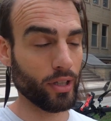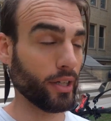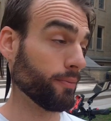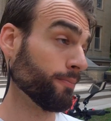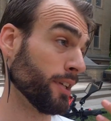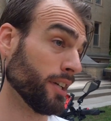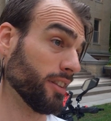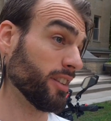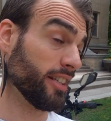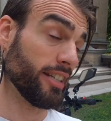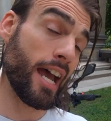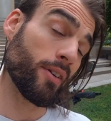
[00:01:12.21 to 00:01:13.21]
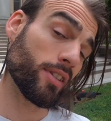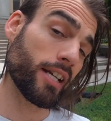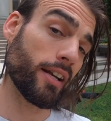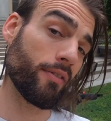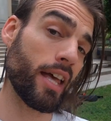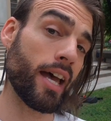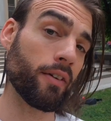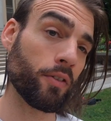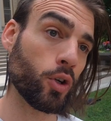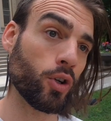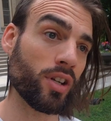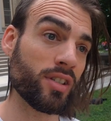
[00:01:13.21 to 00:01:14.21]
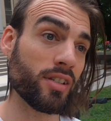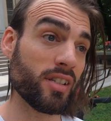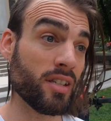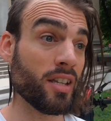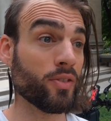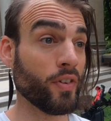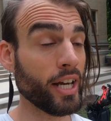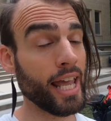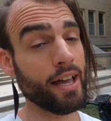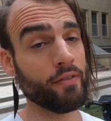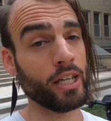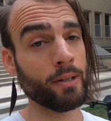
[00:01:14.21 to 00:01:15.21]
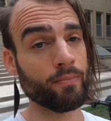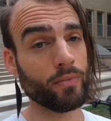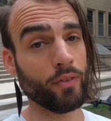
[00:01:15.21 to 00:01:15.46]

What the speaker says: Now, the downside of that, of course, is it's very heavy.